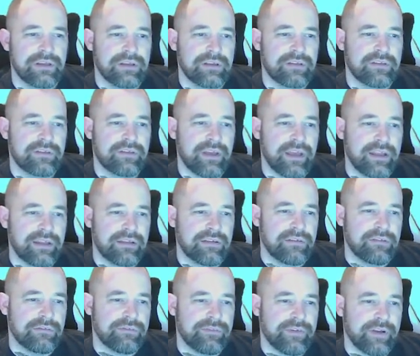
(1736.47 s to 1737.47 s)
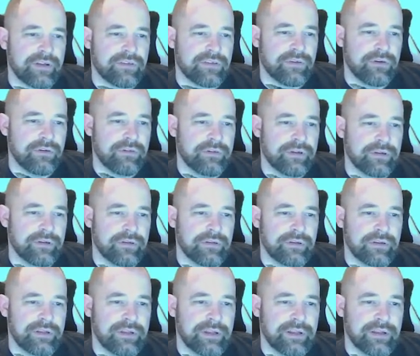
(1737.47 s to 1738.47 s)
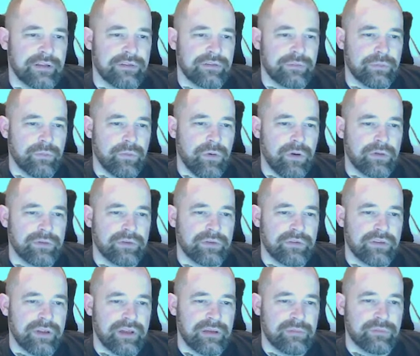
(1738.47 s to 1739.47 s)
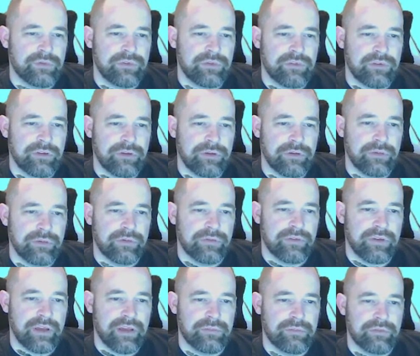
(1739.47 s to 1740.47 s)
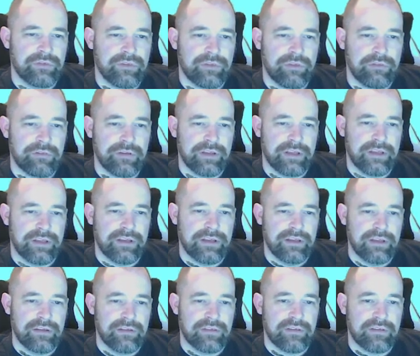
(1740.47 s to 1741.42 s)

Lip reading: 10 factorial is 1 times 2 times 3